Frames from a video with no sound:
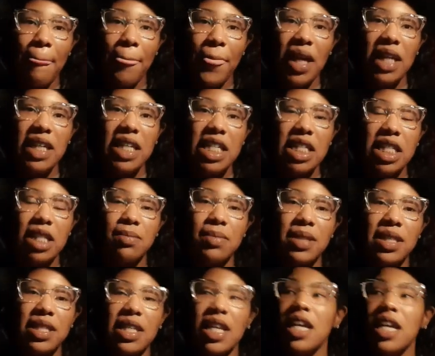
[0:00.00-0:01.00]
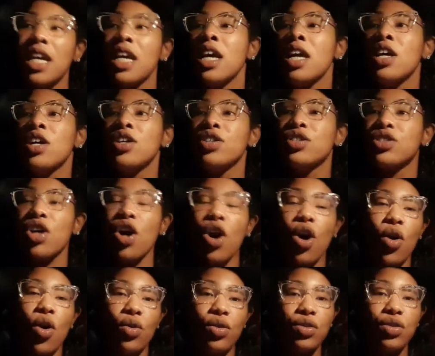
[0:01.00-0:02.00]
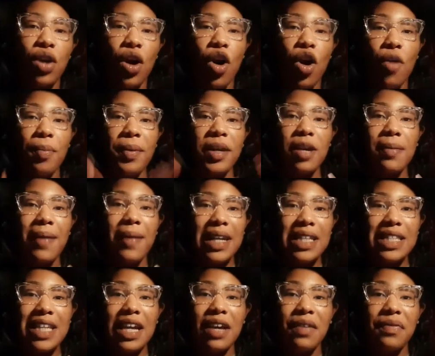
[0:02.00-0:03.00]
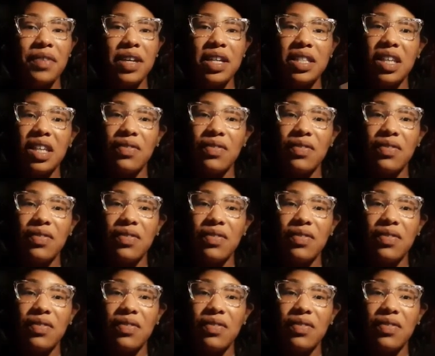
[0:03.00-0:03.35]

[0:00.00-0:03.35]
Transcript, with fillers: It needs to be said. So, you know, hope ain't nobody take offense.